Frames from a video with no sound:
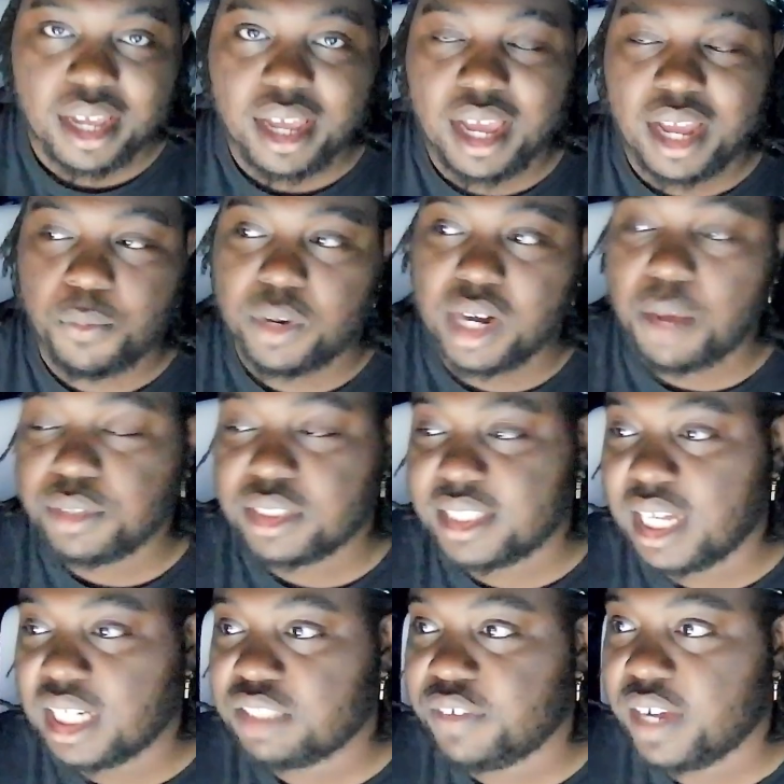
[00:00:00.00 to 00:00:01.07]
and when I was
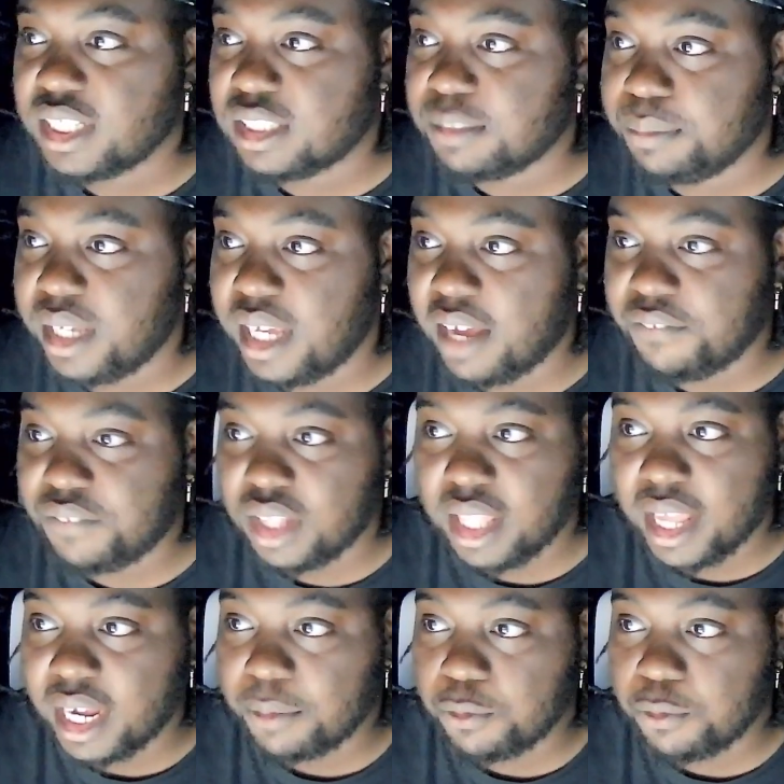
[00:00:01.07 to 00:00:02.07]
satisfied, to me, I felt like,